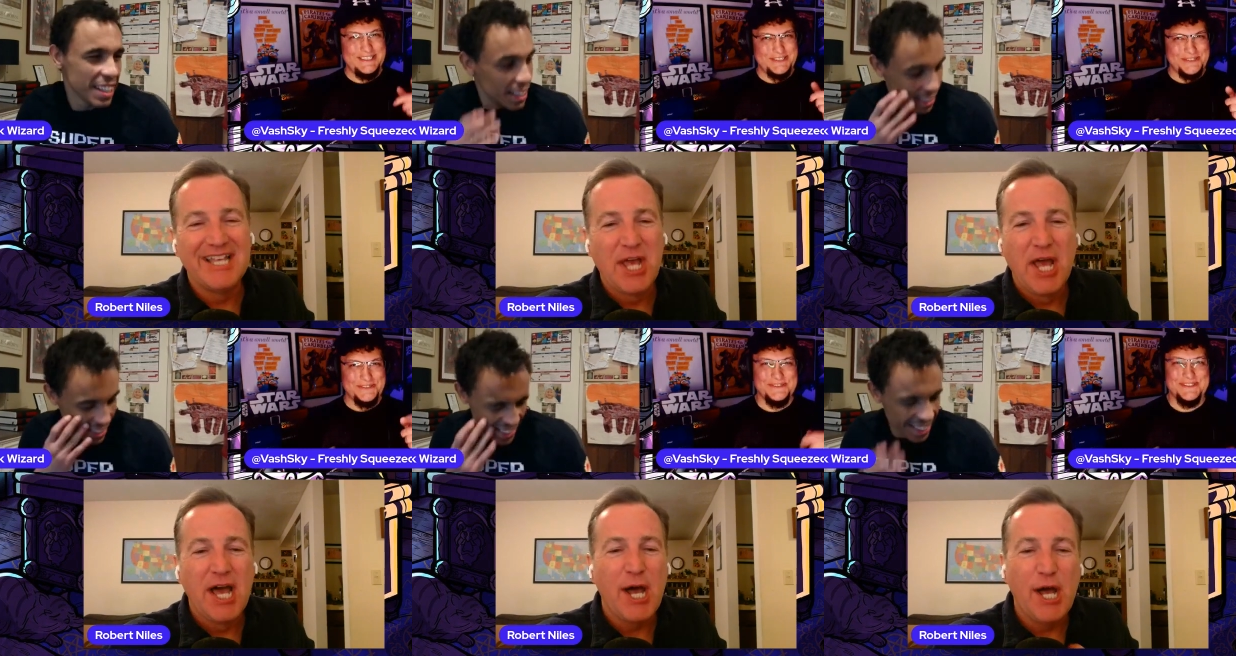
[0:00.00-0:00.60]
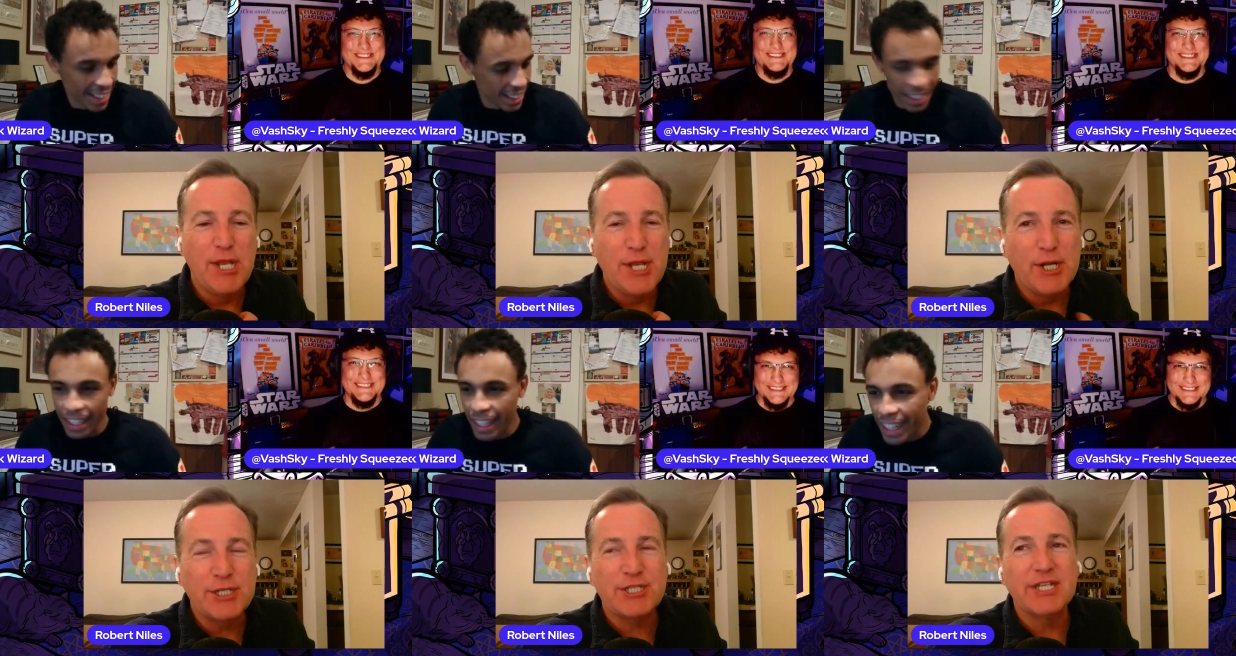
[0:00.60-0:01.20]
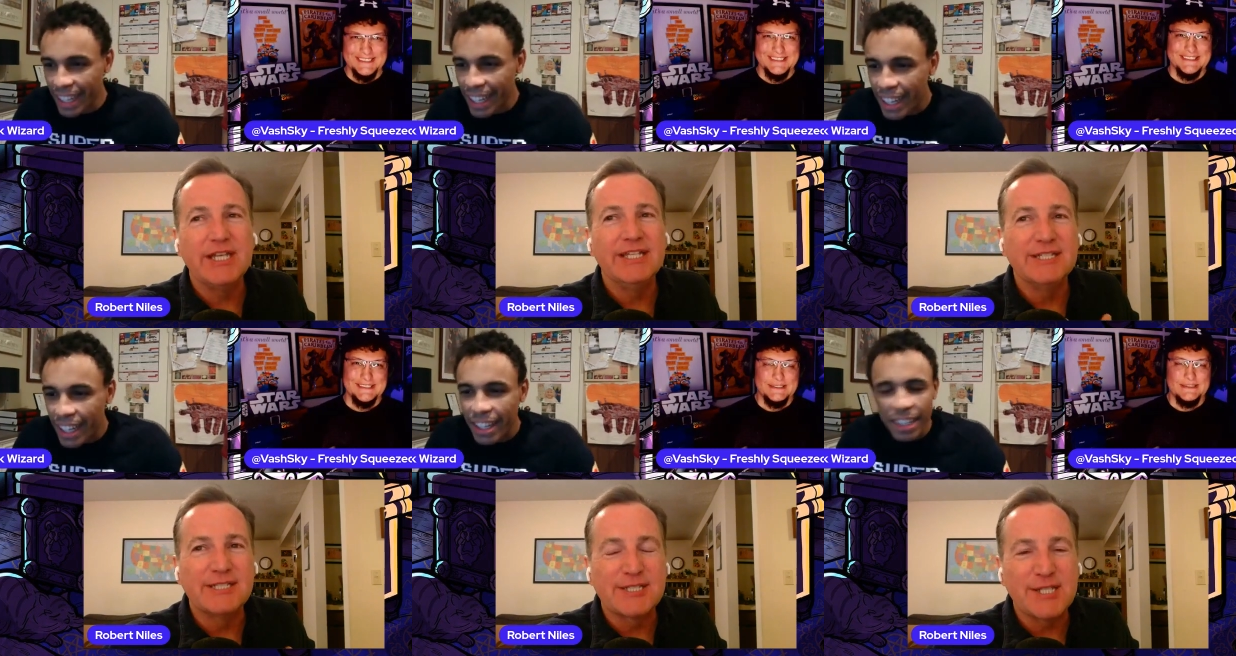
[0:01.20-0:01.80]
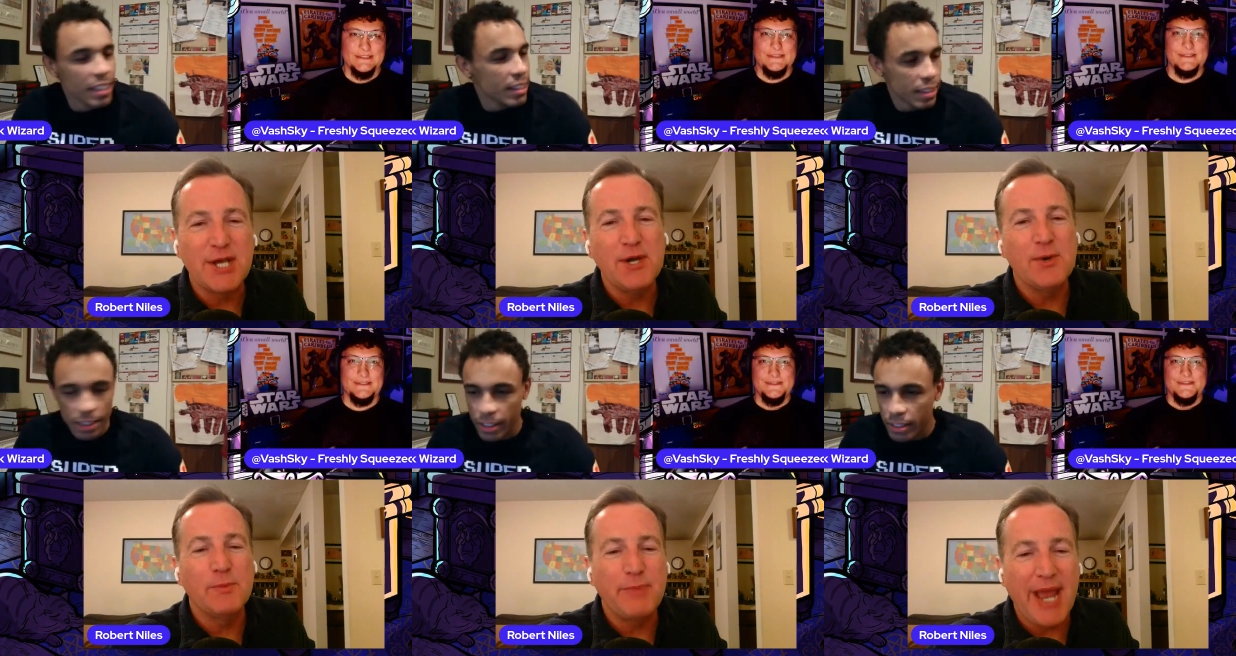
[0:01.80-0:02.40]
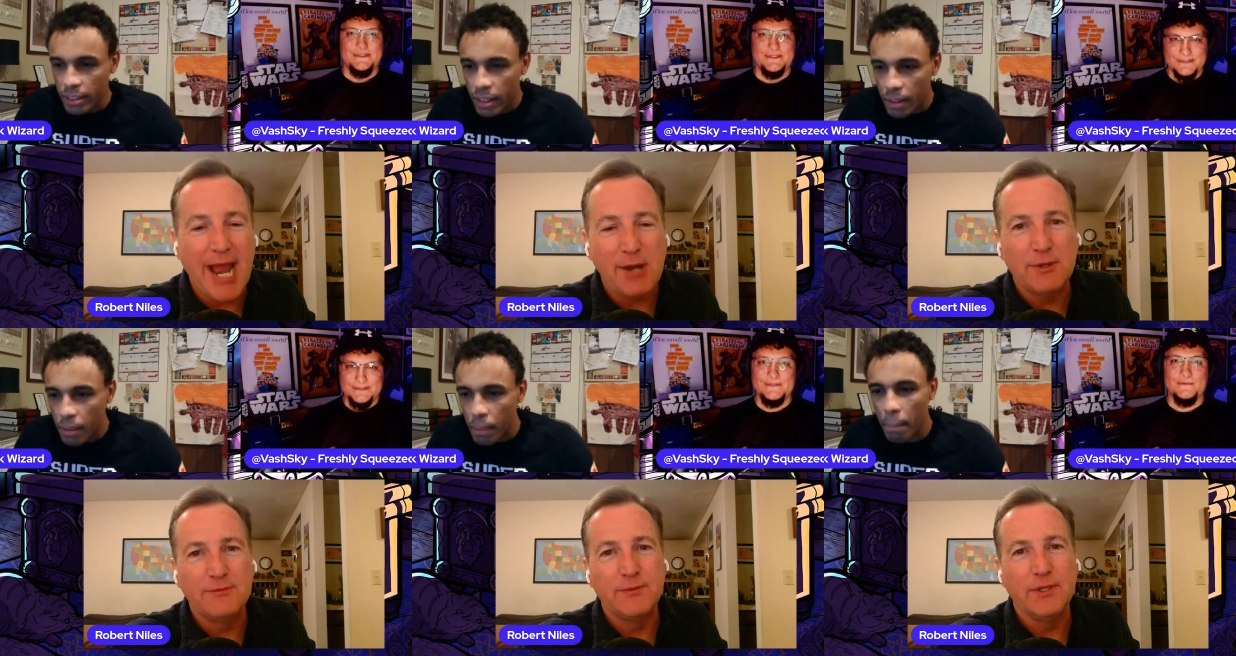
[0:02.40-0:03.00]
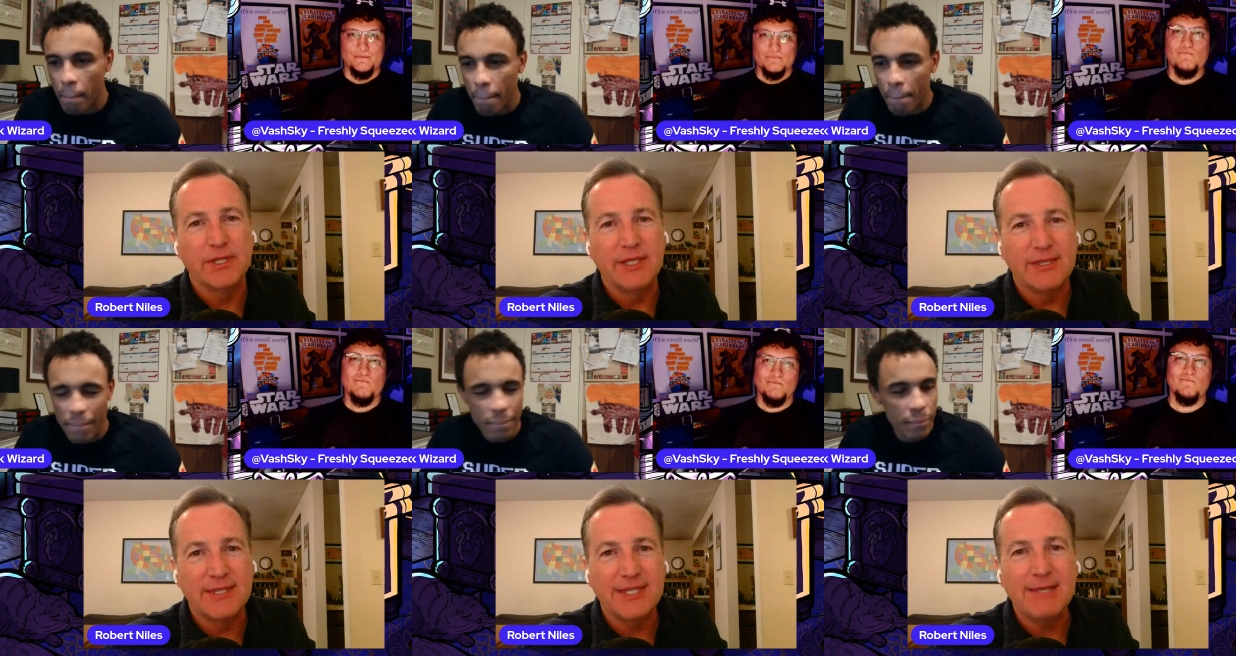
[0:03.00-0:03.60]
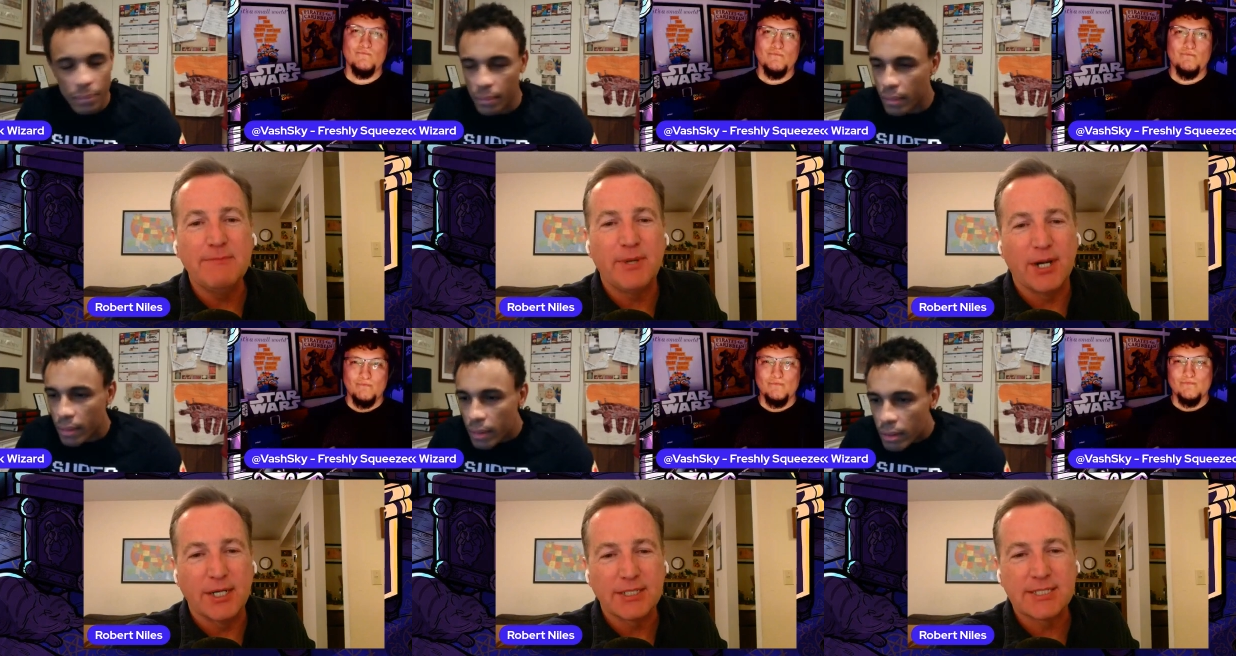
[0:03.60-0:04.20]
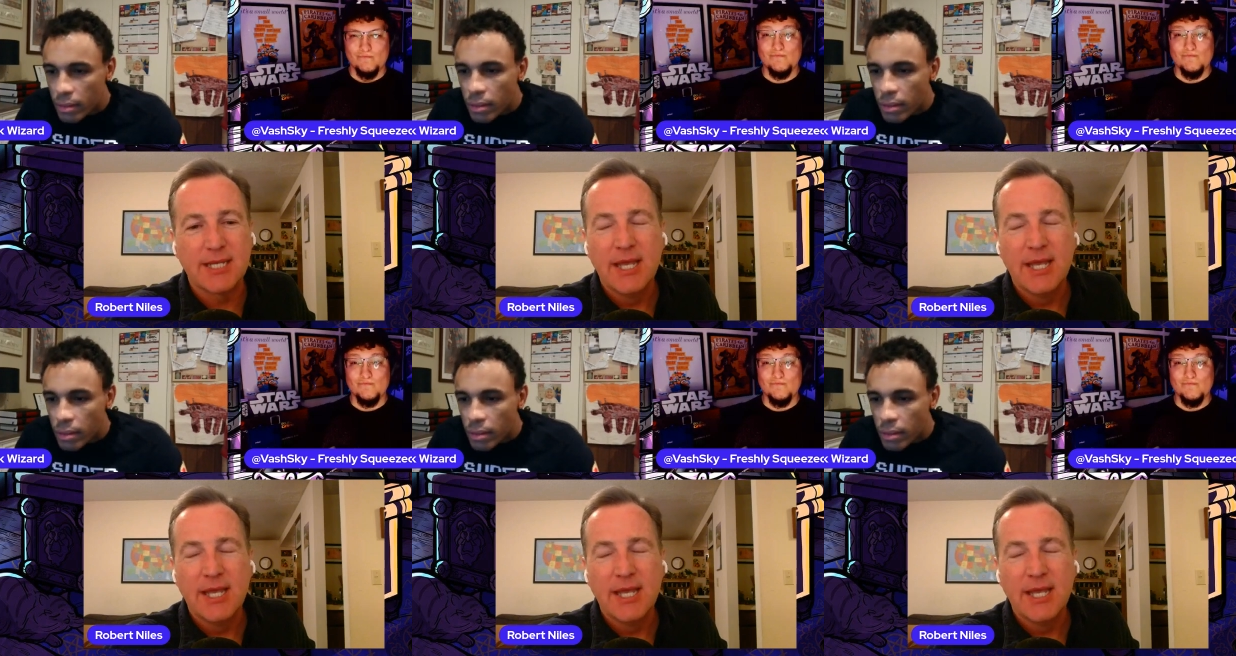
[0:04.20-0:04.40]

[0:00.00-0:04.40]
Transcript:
Speaker 1: True. Inertia is so powerful in theme parks.